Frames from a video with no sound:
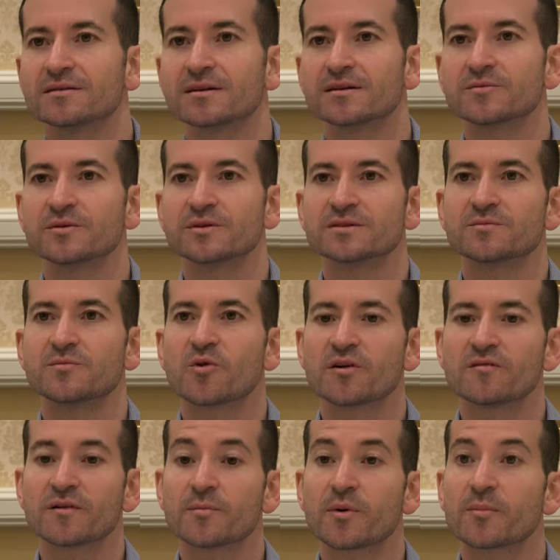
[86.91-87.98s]
It was more
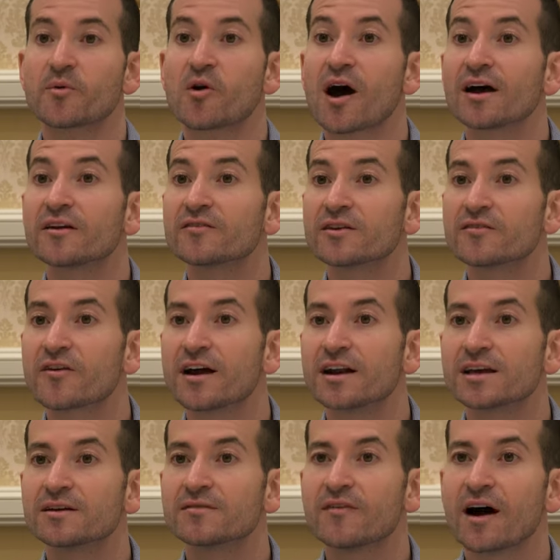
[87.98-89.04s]
of a proprietary
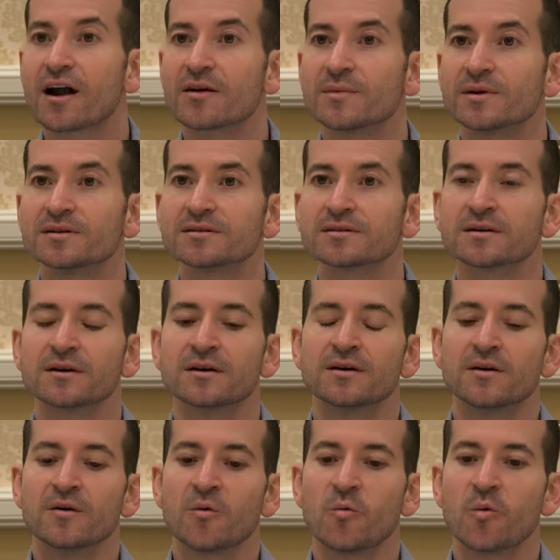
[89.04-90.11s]
trading environment
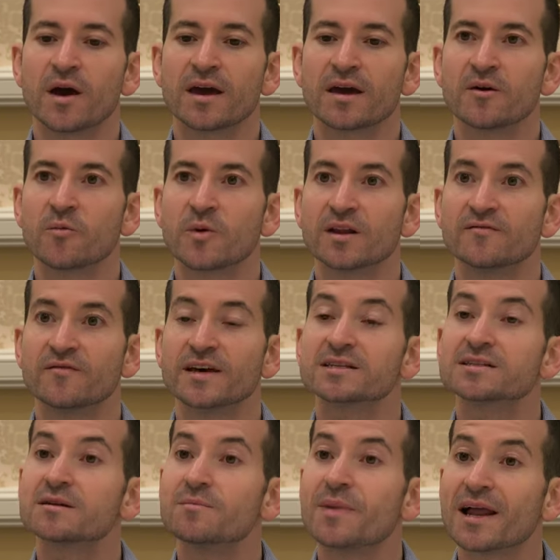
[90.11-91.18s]
where we
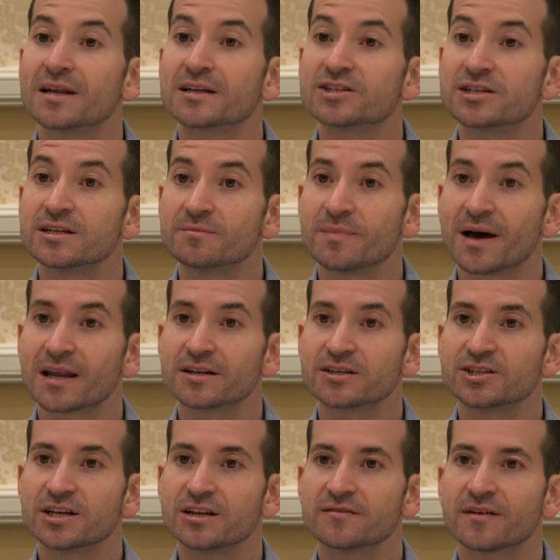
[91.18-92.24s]
invested balance
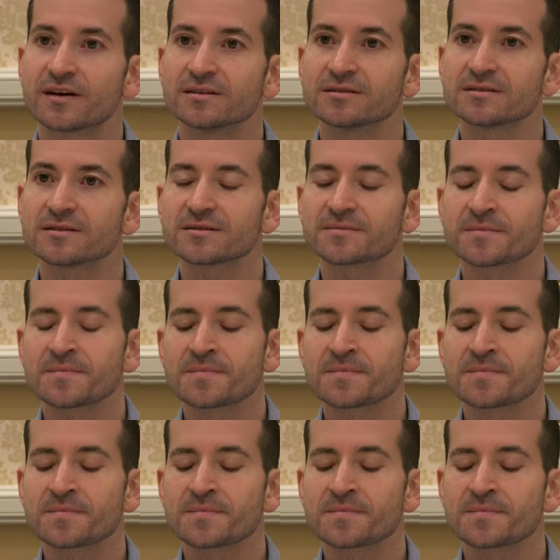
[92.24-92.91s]
sheet funds.